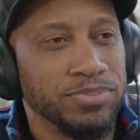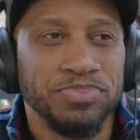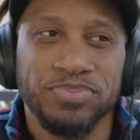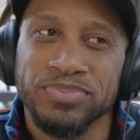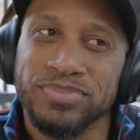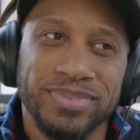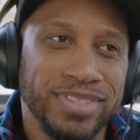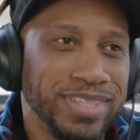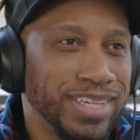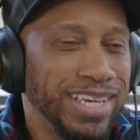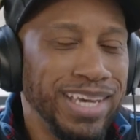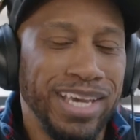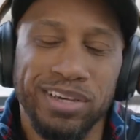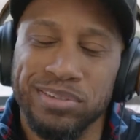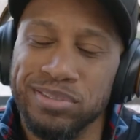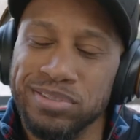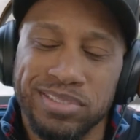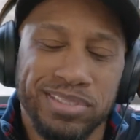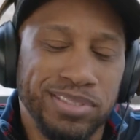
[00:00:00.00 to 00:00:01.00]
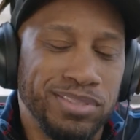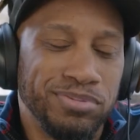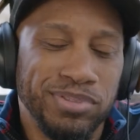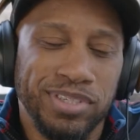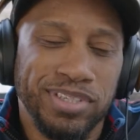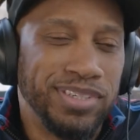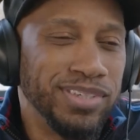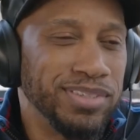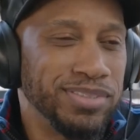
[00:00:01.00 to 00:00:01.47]
It was just
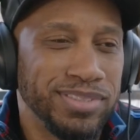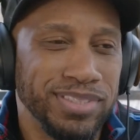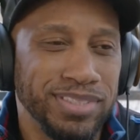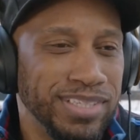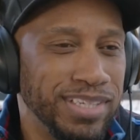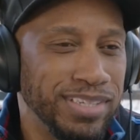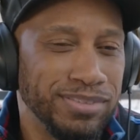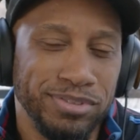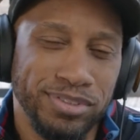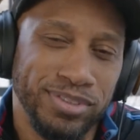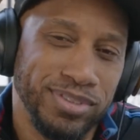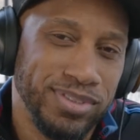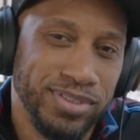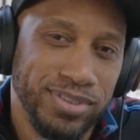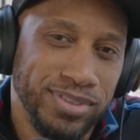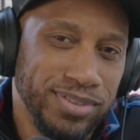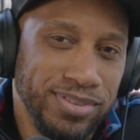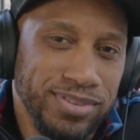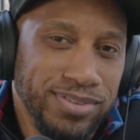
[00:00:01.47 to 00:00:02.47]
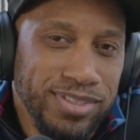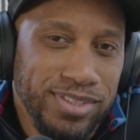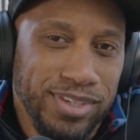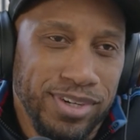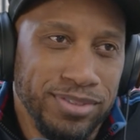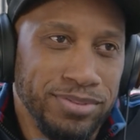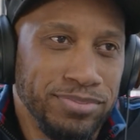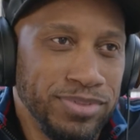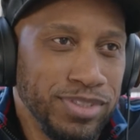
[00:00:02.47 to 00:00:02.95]
one of those. It was just, you
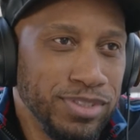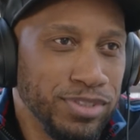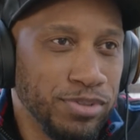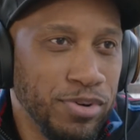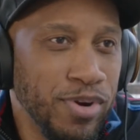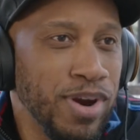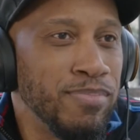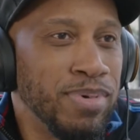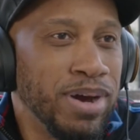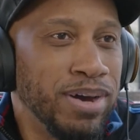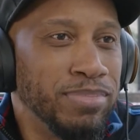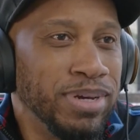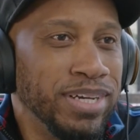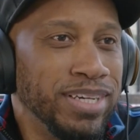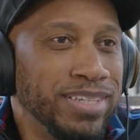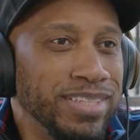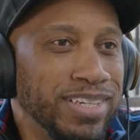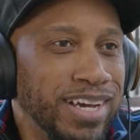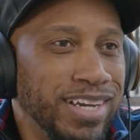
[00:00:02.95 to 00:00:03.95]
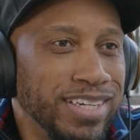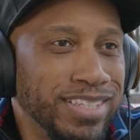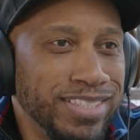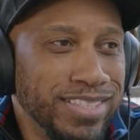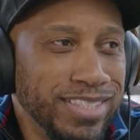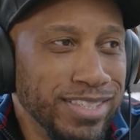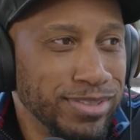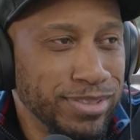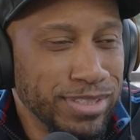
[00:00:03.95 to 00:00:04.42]
know, it's grandma,
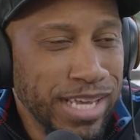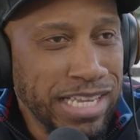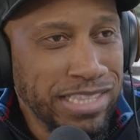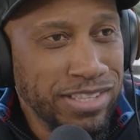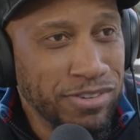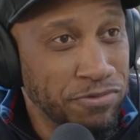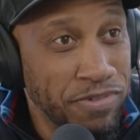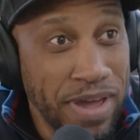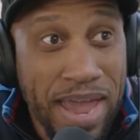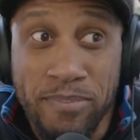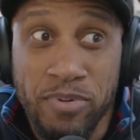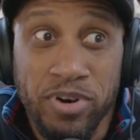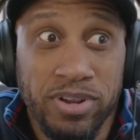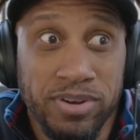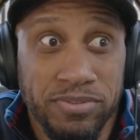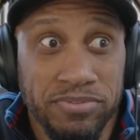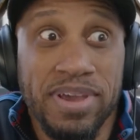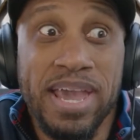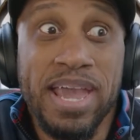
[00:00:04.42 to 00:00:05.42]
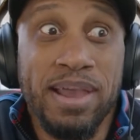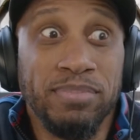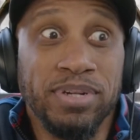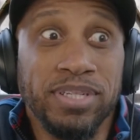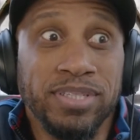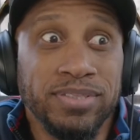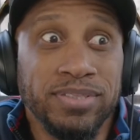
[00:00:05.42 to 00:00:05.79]
man. That's the fabric of the family.